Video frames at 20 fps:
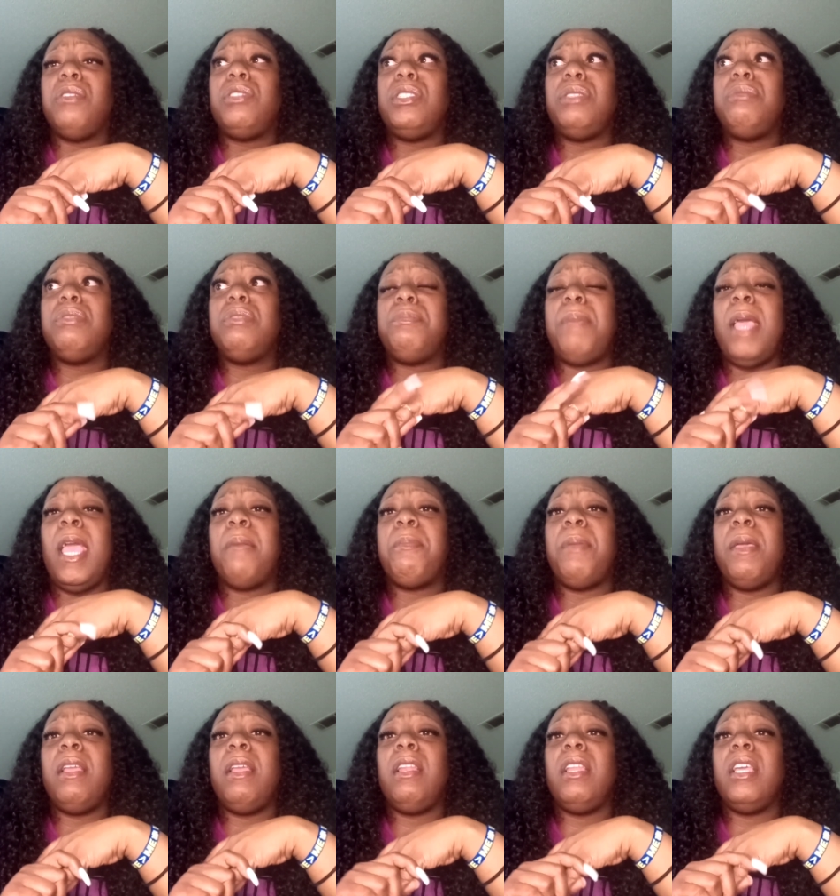She was
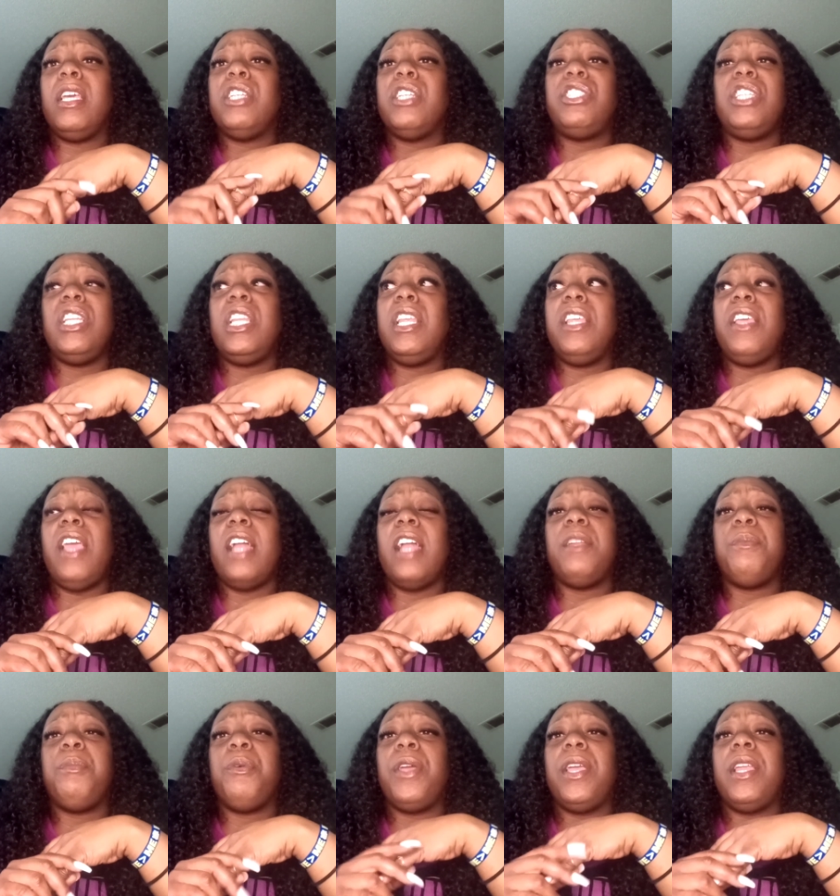backpedaling because she didn't have
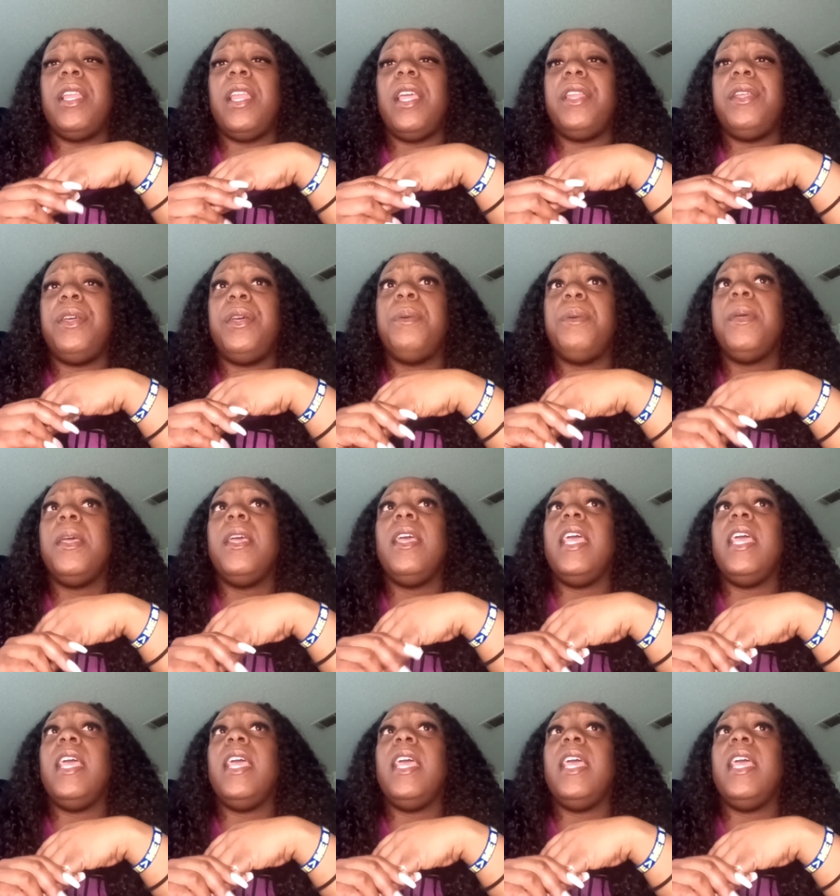to bring that up.